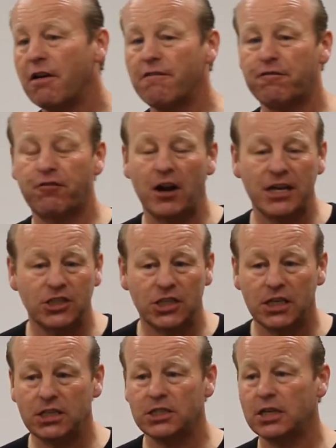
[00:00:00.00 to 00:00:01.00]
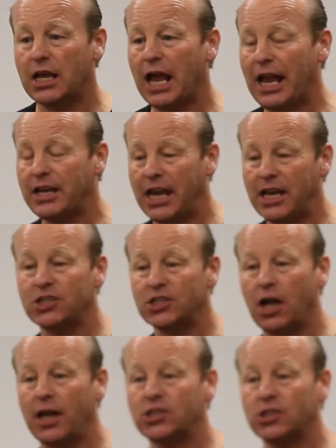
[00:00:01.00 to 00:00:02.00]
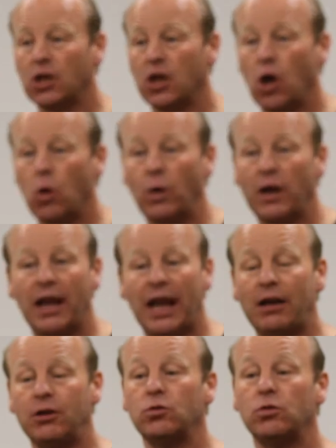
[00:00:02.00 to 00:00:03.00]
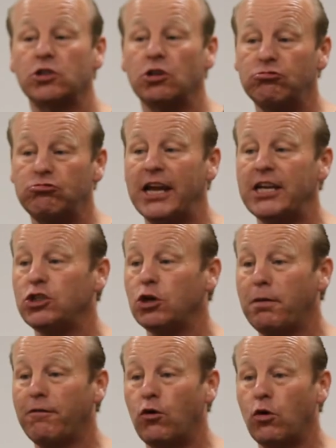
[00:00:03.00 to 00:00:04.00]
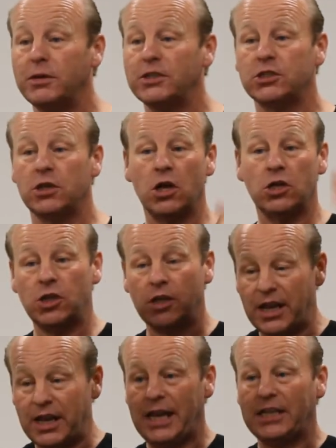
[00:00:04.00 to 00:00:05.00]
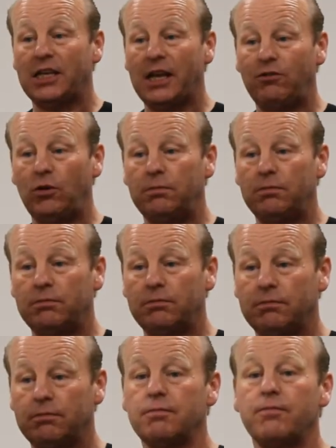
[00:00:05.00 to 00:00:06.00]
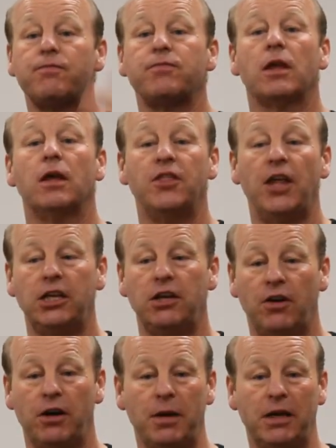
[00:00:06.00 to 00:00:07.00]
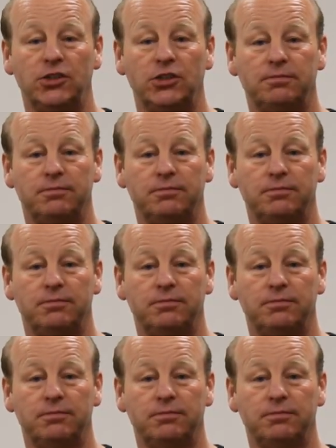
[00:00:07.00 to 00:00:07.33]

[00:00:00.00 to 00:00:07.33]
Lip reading: phrases, and insights will allow you to raise your performance to the next level. Thank you very much.